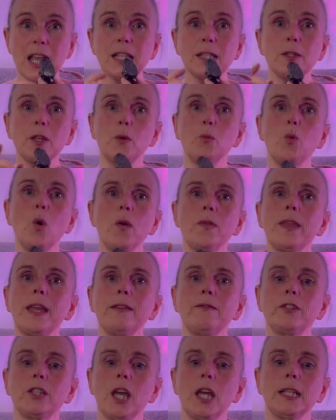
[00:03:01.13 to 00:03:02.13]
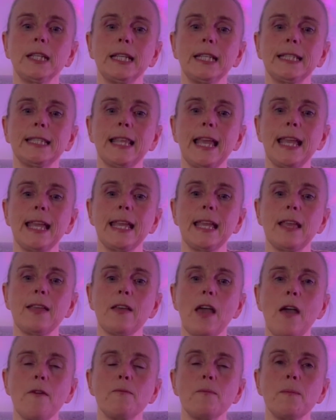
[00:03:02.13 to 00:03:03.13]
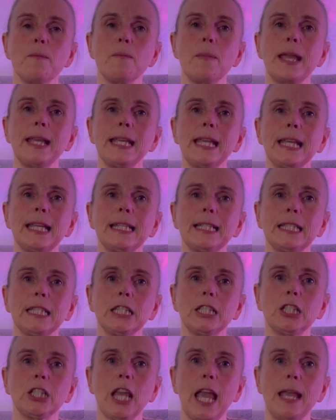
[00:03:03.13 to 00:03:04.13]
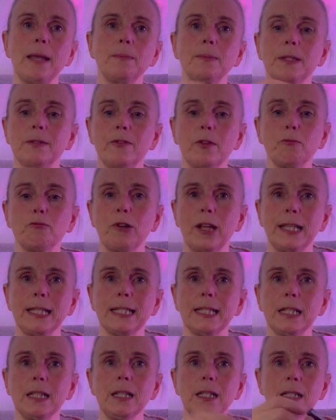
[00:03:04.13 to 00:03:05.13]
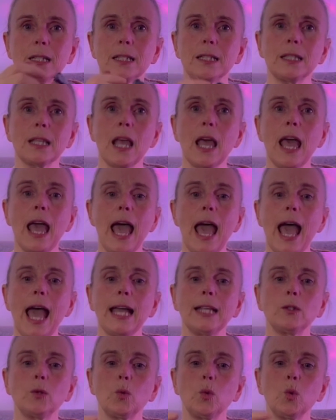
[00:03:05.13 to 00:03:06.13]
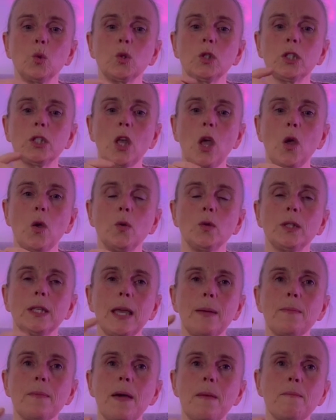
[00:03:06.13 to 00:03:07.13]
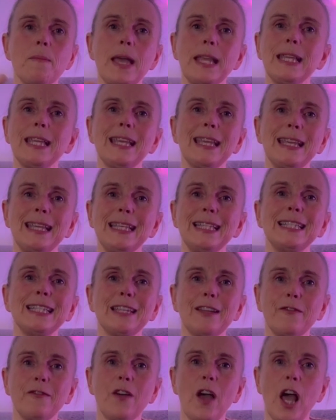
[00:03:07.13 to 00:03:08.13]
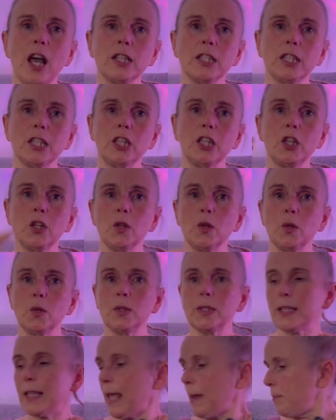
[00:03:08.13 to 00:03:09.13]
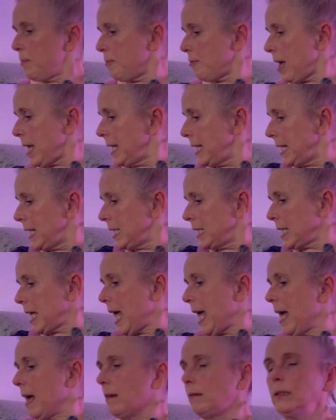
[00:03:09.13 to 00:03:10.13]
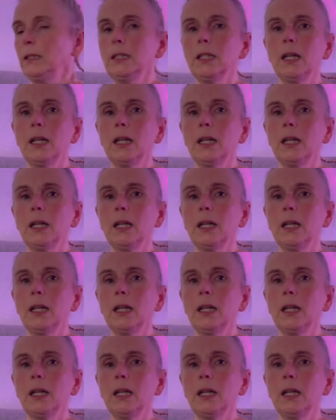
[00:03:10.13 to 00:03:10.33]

So what they've done is they have make it into shapes for bracelets, and also to make it easier for us to use, they break it down